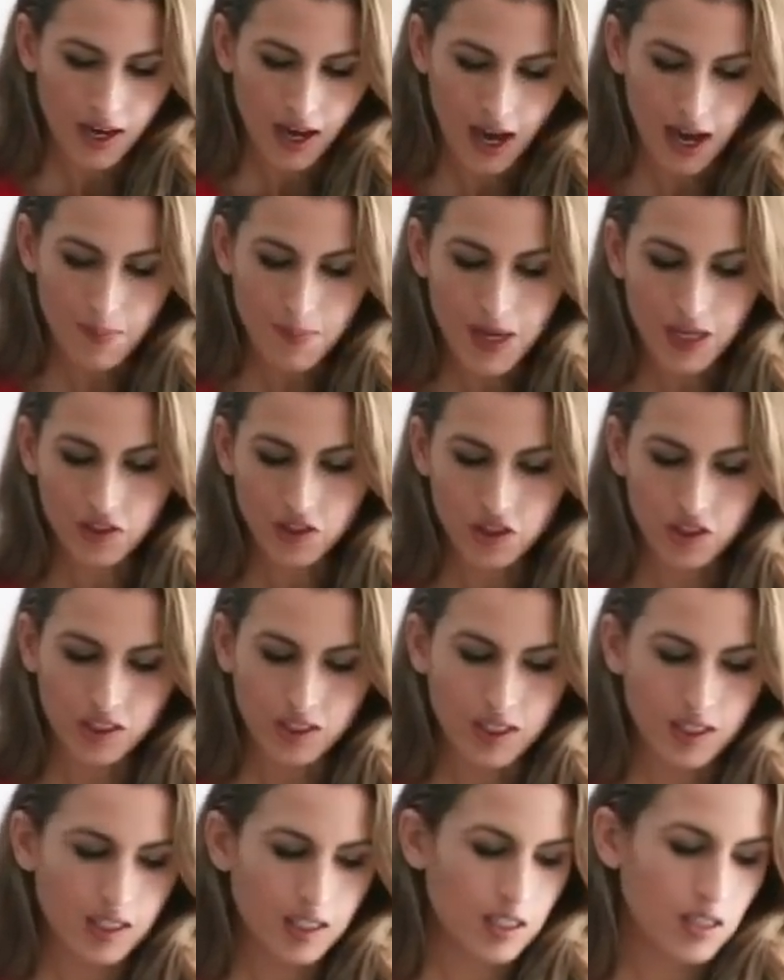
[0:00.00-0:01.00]
I'm actually
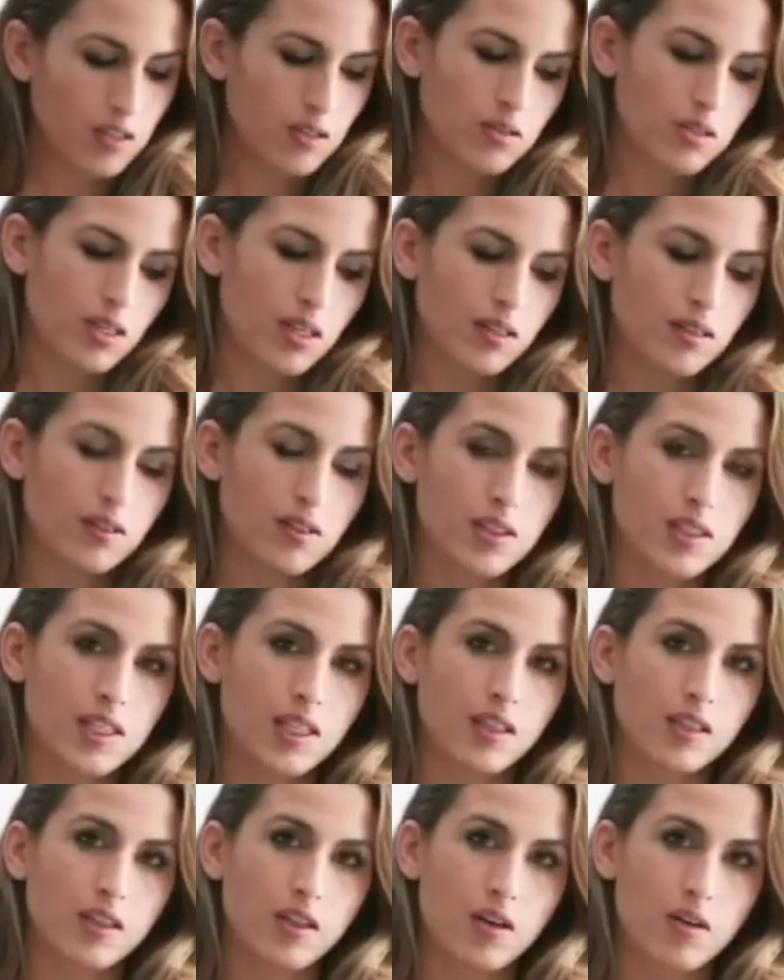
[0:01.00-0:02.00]
going to use a little
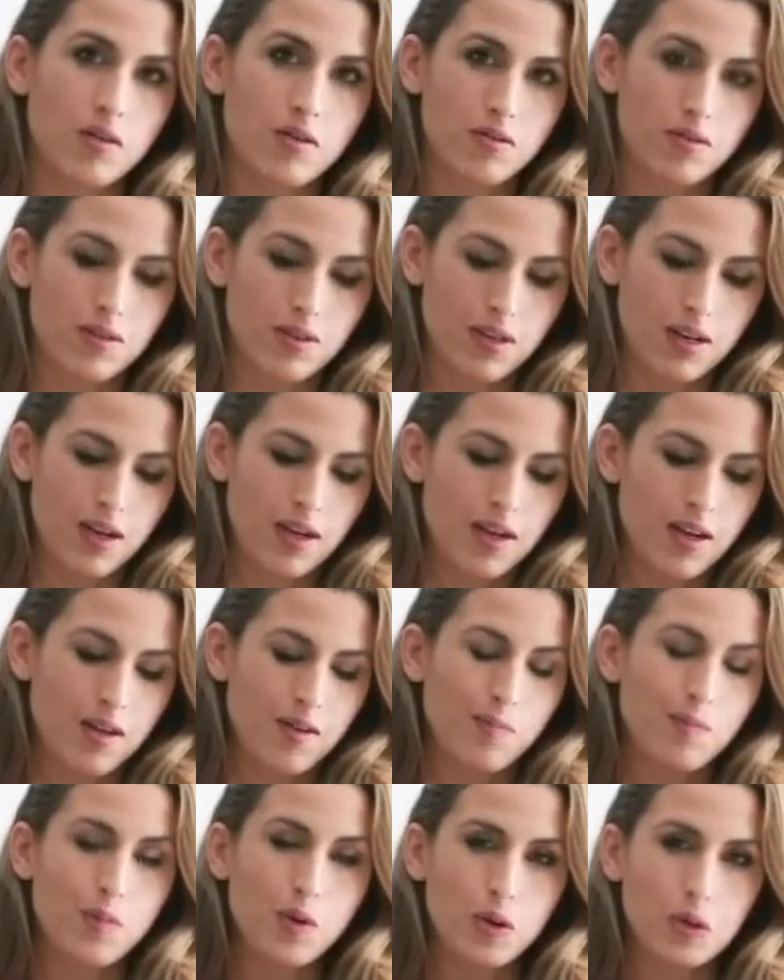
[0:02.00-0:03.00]
silicone
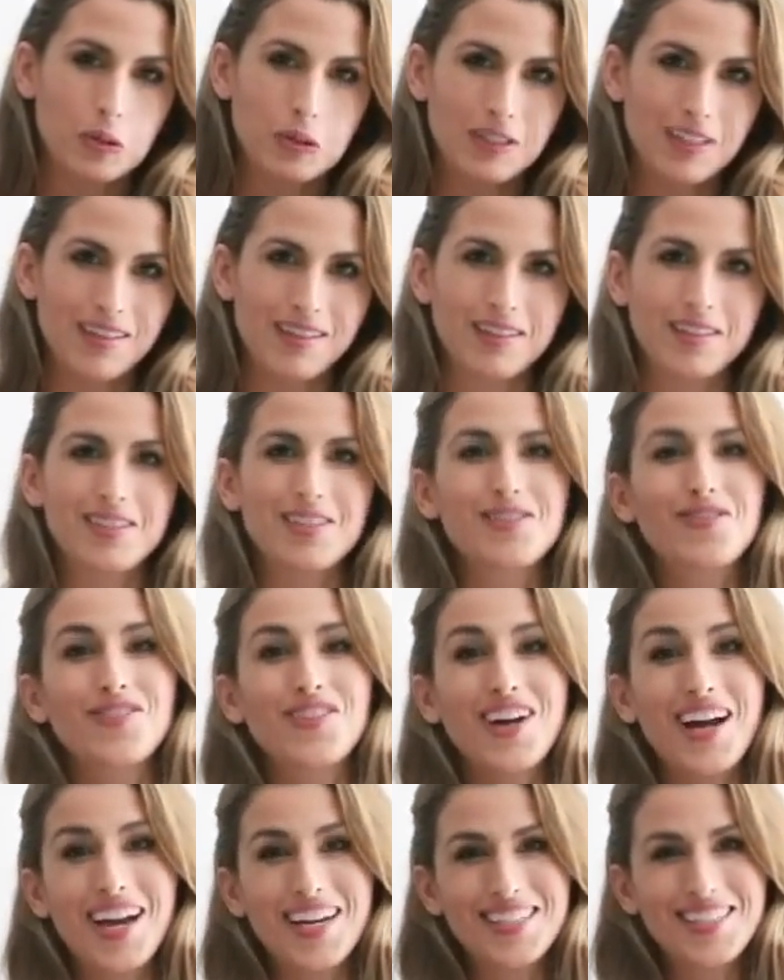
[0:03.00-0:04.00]
mold, and this is
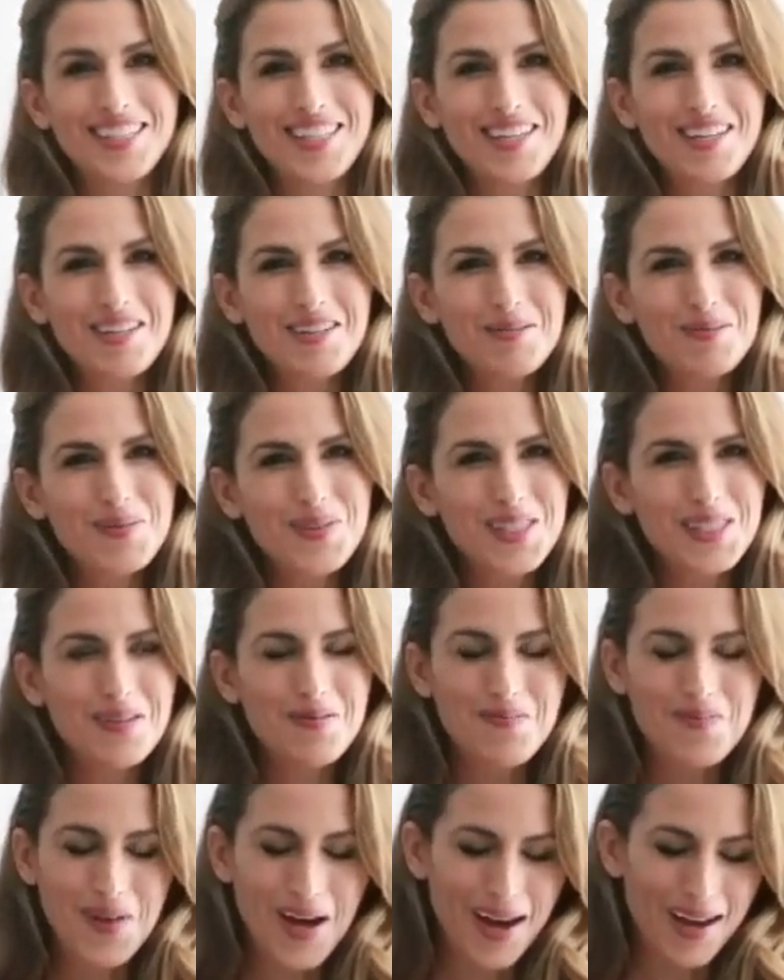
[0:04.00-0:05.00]
for ice cubes,
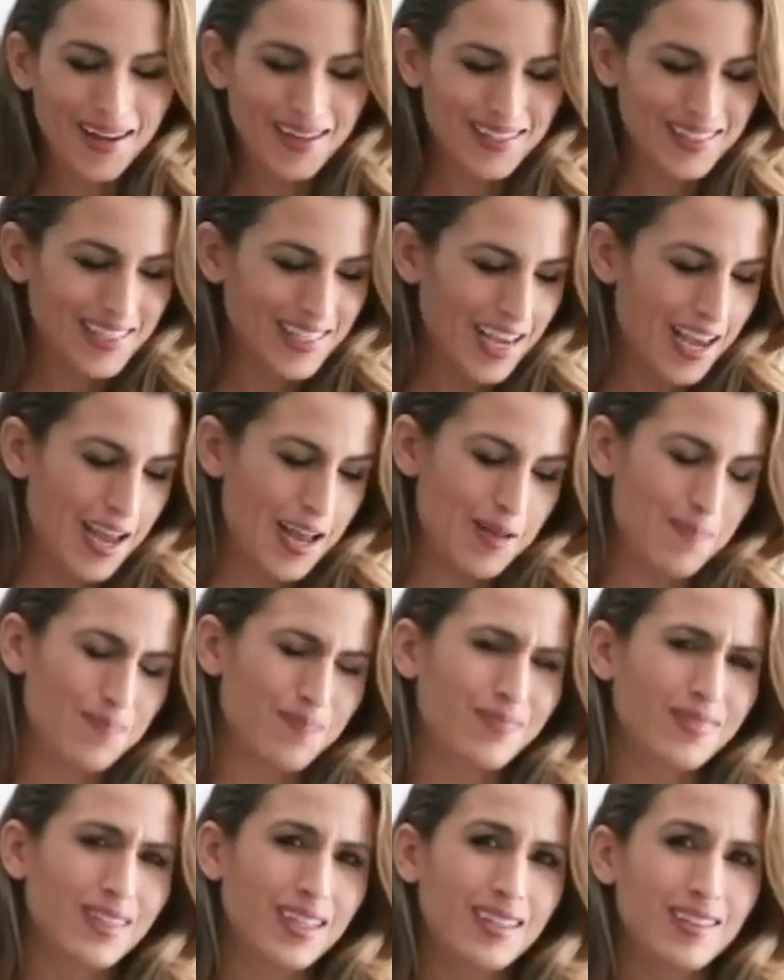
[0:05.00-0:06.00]
but
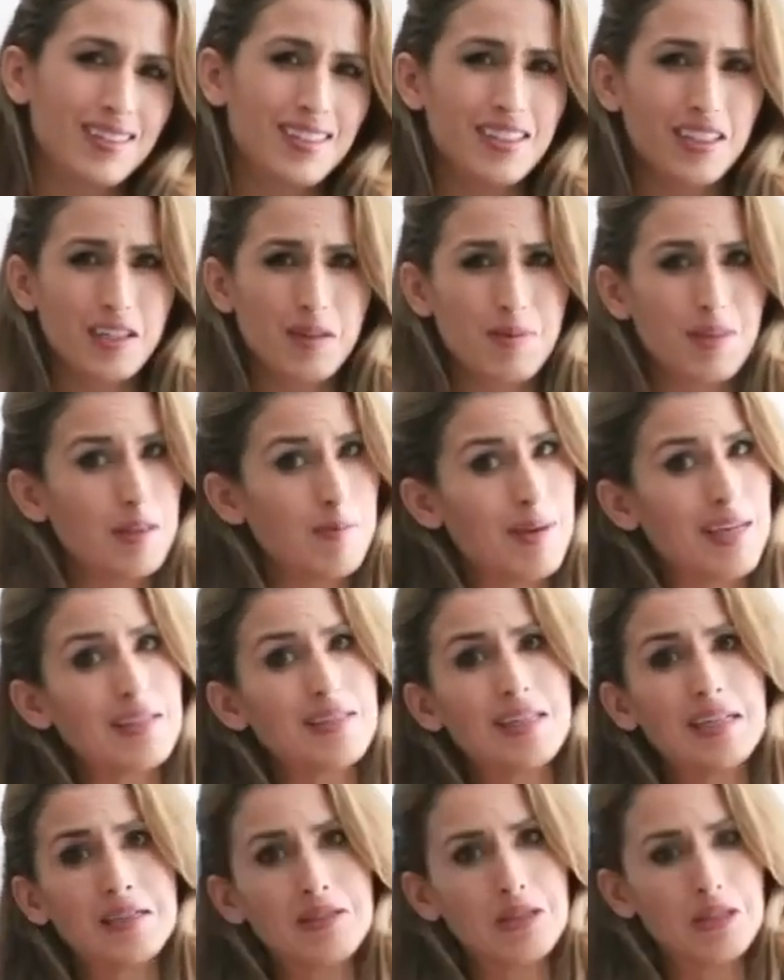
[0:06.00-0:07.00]
these are going to be the best
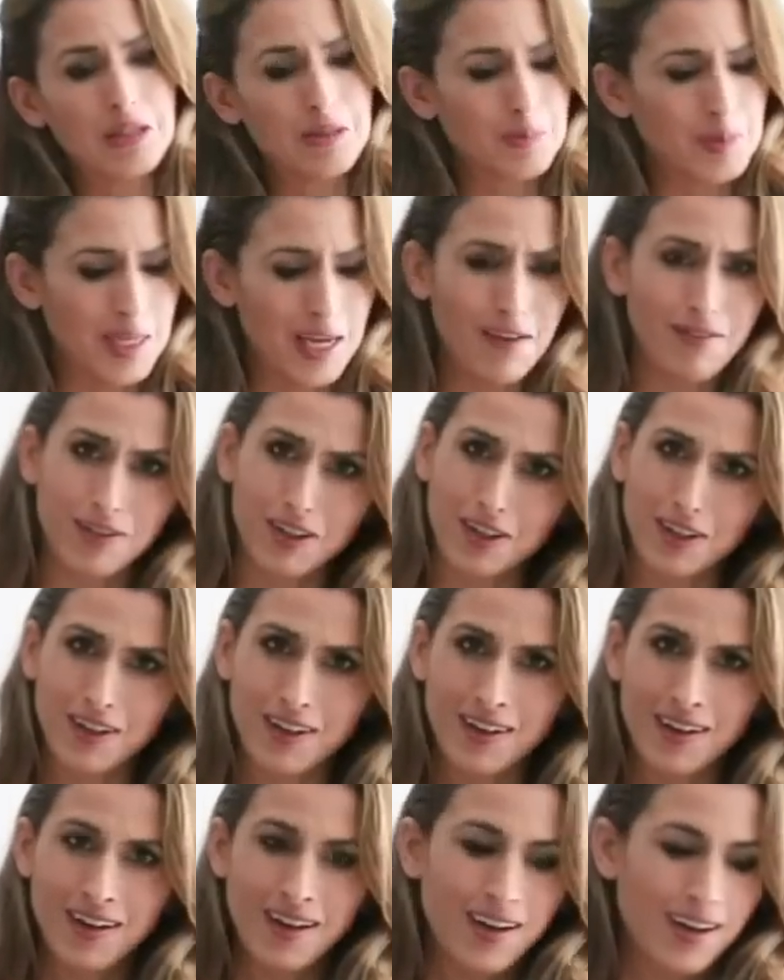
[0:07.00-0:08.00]
ice cubes
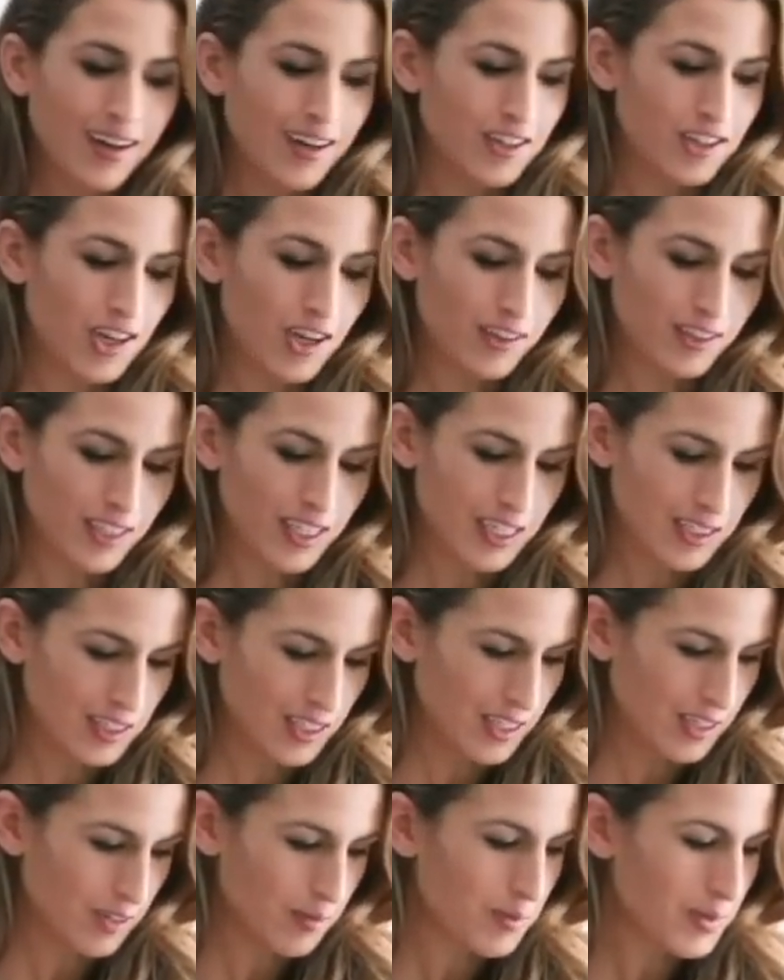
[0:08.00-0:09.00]
ever, chocolate ice
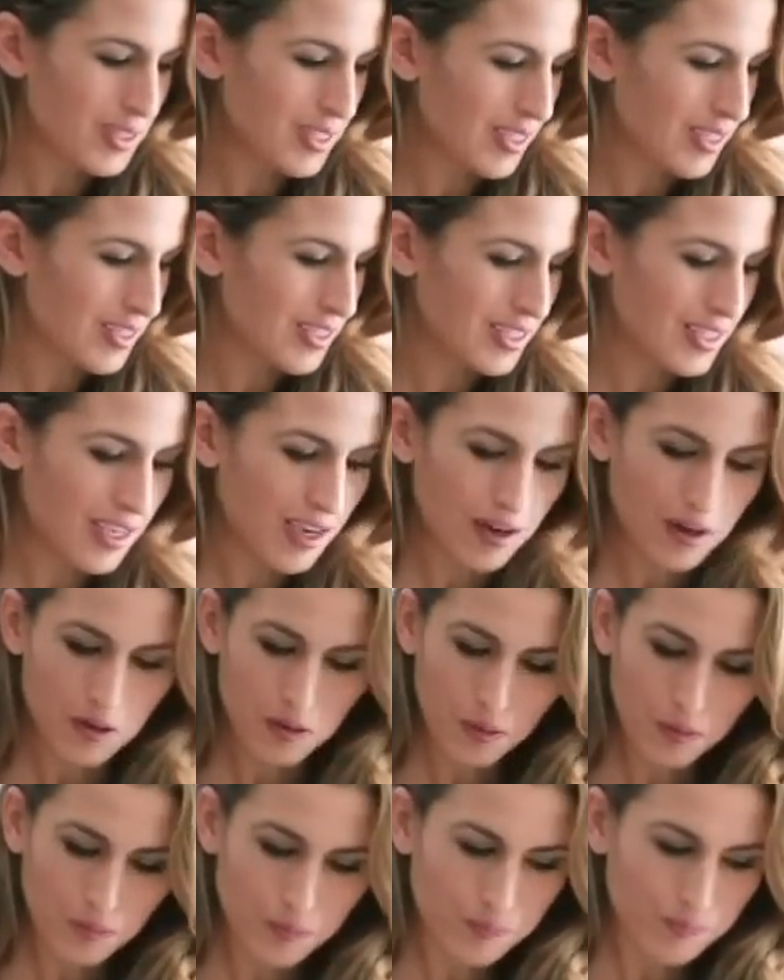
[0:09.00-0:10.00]
cubes.
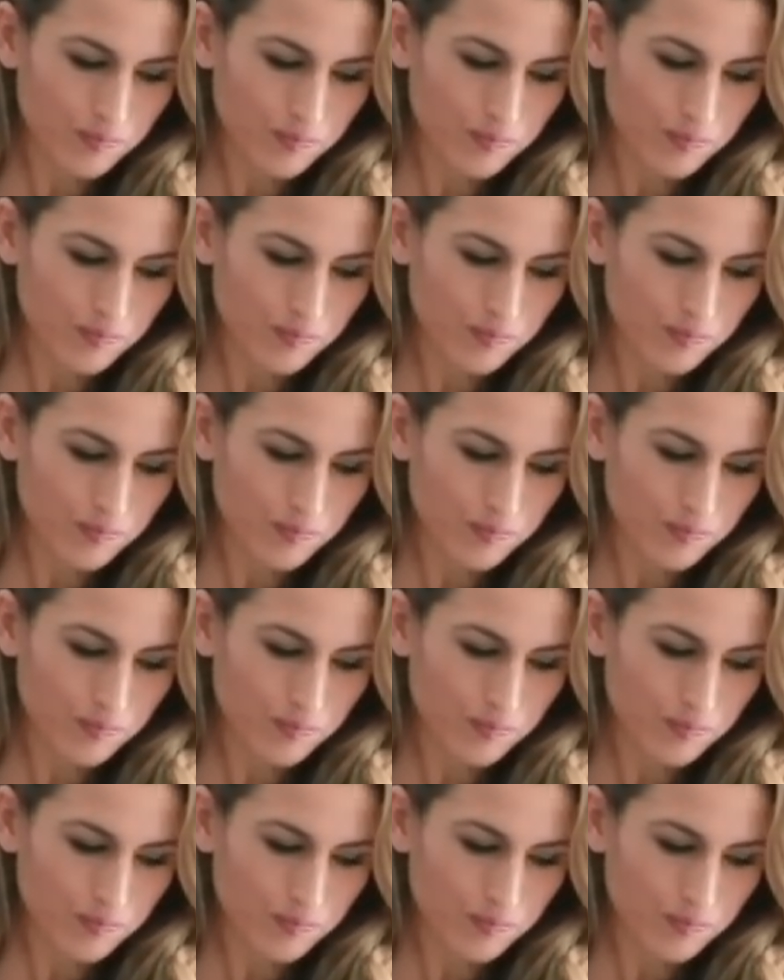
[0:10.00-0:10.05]
So